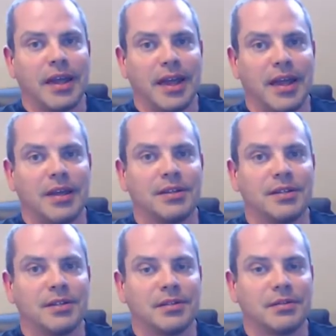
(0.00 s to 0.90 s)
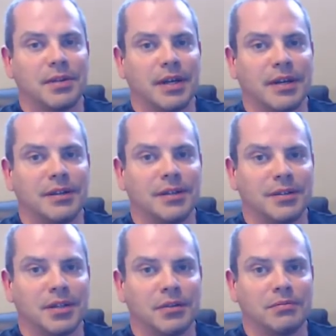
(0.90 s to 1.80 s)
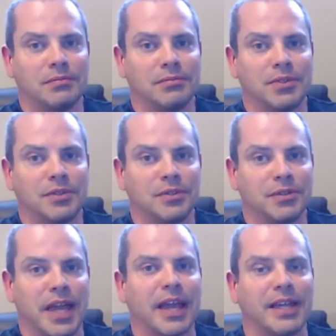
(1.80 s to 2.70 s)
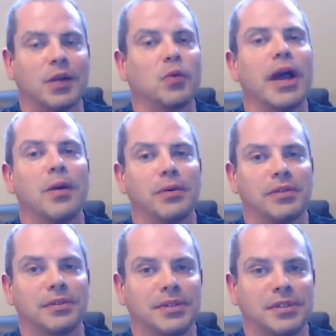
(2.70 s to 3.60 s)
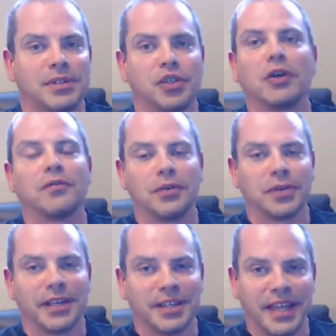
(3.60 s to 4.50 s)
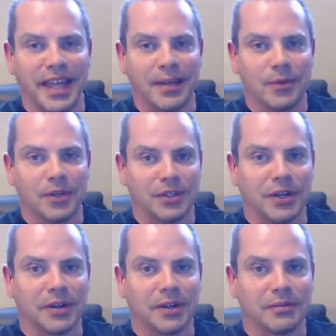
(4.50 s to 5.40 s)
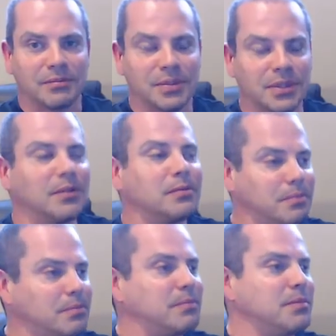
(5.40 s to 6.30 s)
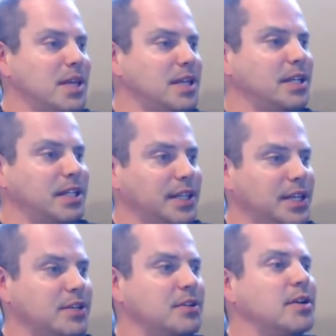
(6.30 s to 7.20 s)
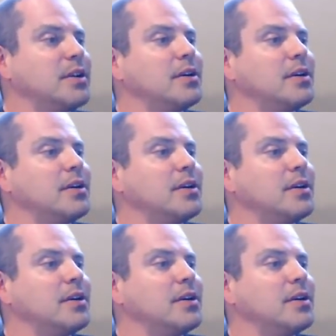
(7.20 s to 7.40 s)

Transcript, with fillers: and uh, you know you can't get away with the, the, junk food like you can when you're younger so eating cleaner